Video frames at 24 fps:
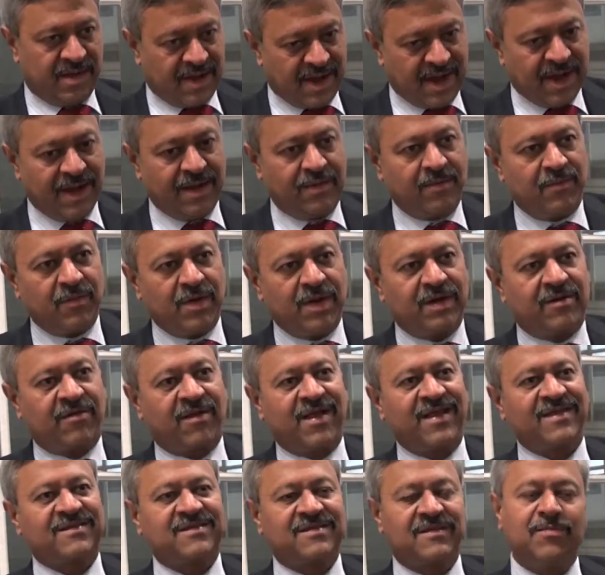and
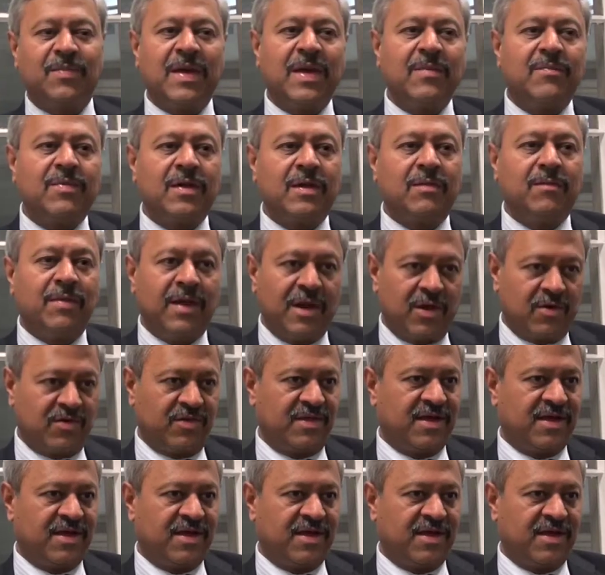trust people below